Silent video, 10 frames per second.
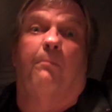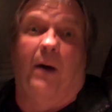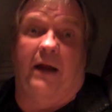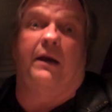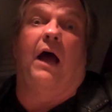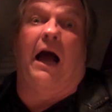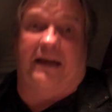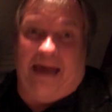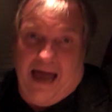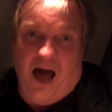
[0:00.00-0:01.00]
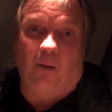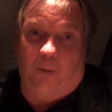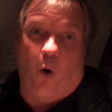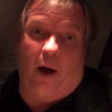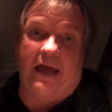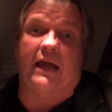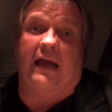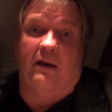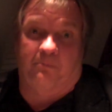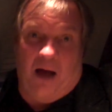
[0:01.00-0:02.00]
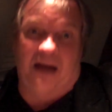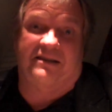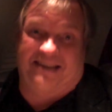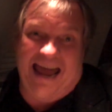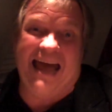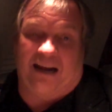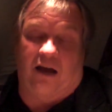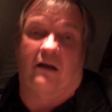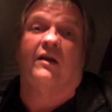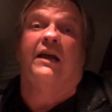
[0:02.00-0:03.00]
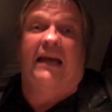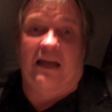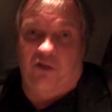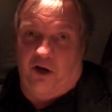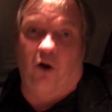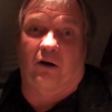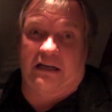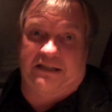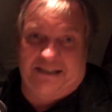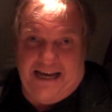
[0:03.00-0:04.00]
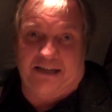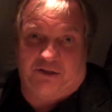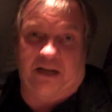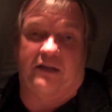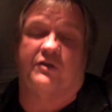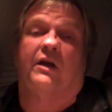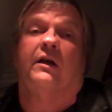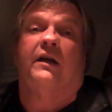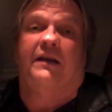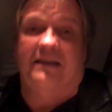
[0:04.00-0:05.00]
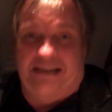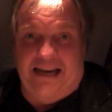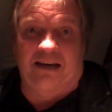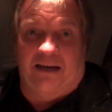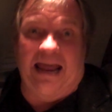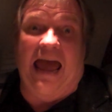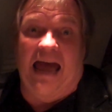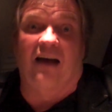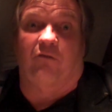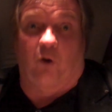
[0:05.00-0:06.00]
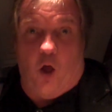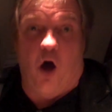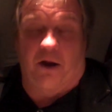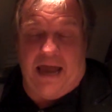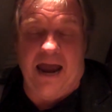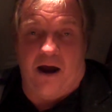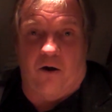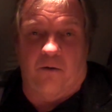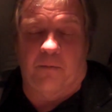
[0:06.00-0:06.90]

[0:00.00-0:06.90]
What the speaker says: but a cowboy in Montana in the early 60s didn't have long hair.